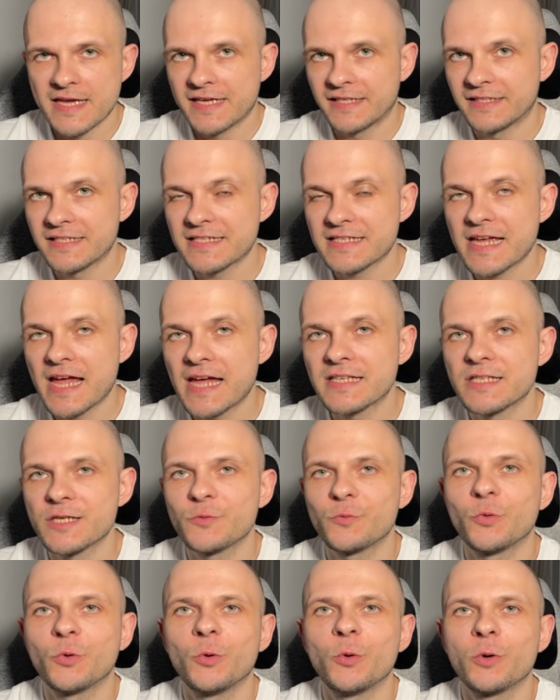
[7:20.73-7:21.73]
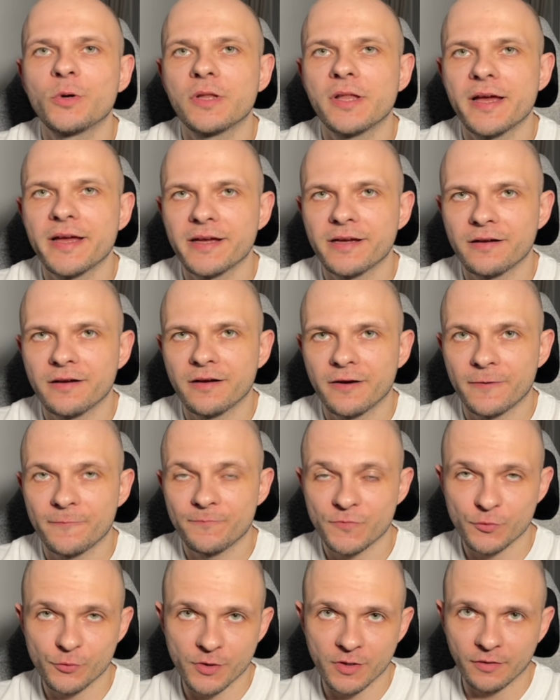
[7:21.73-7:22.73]
In this case it will look like
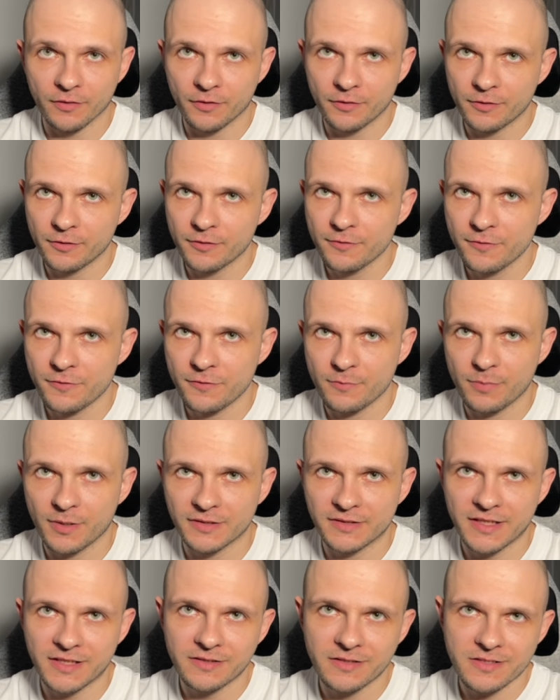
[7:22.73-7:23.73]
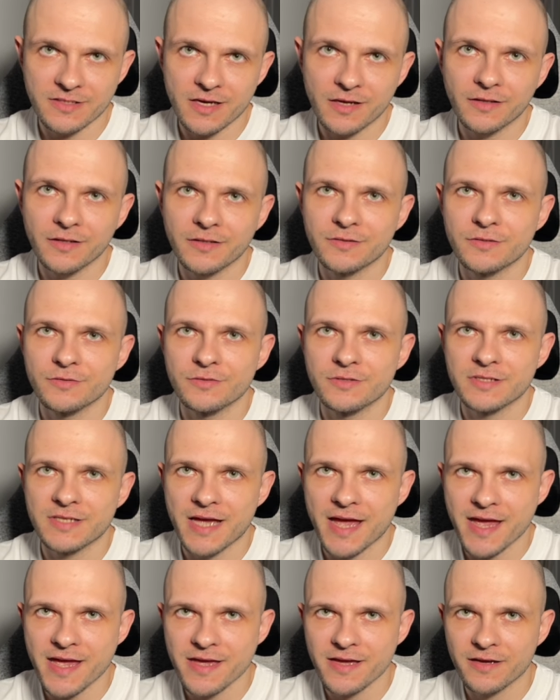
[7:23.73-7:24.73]
real Earth, but I decided to
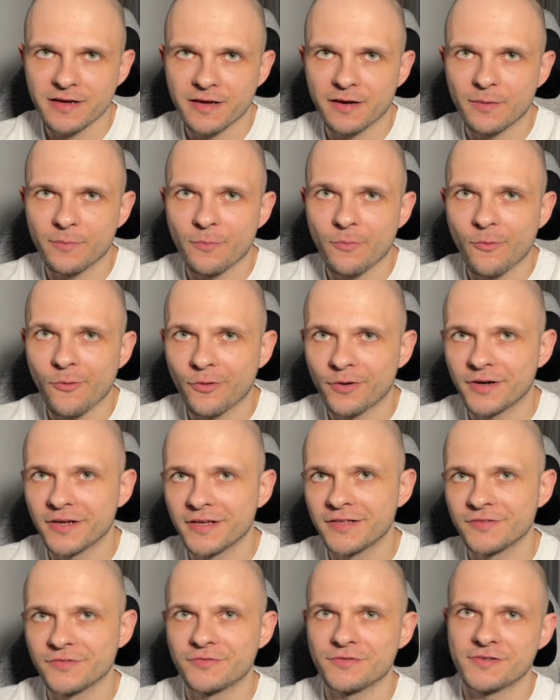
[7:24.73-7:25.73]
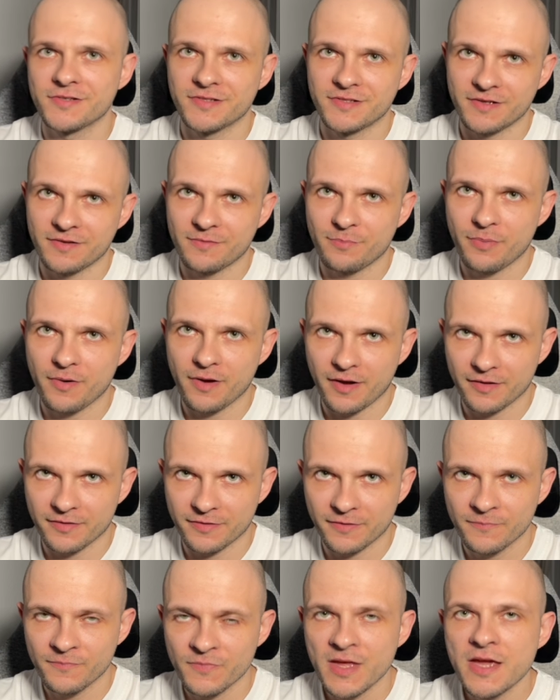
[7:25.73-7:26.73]
take a more interesting
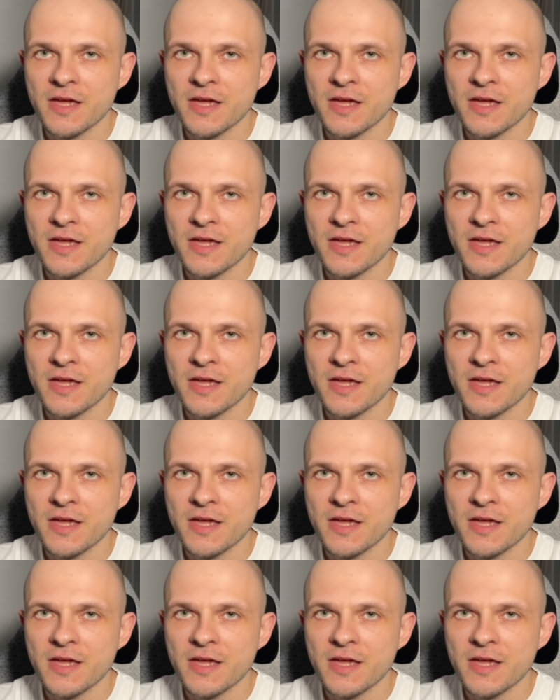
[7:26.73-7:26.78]
path.